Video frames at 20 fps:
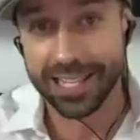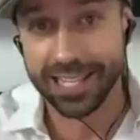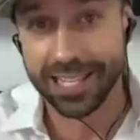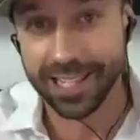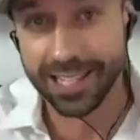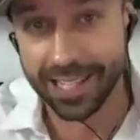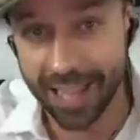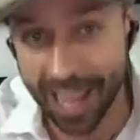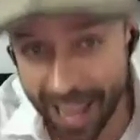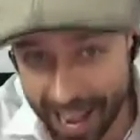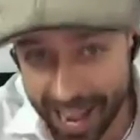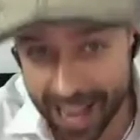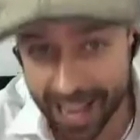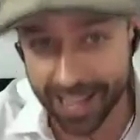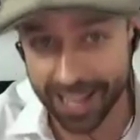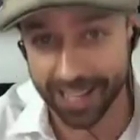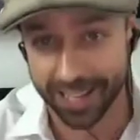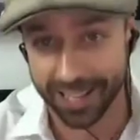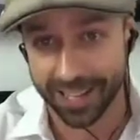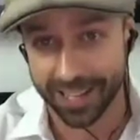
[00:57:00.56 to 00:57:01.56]

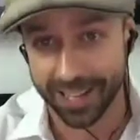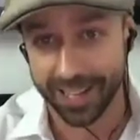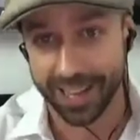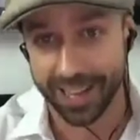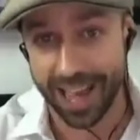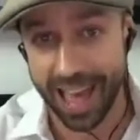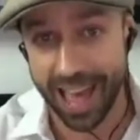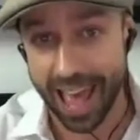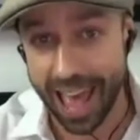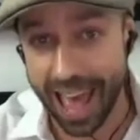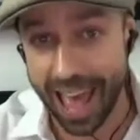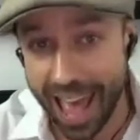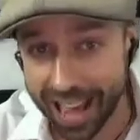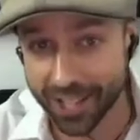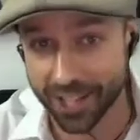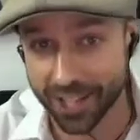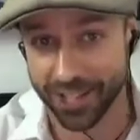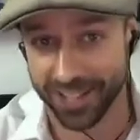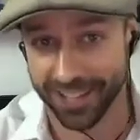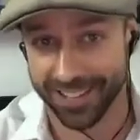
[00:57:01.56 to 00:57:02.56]
take
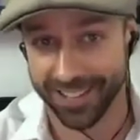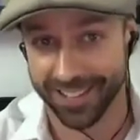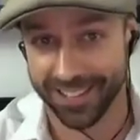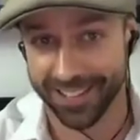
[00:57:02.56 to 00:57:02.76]
action.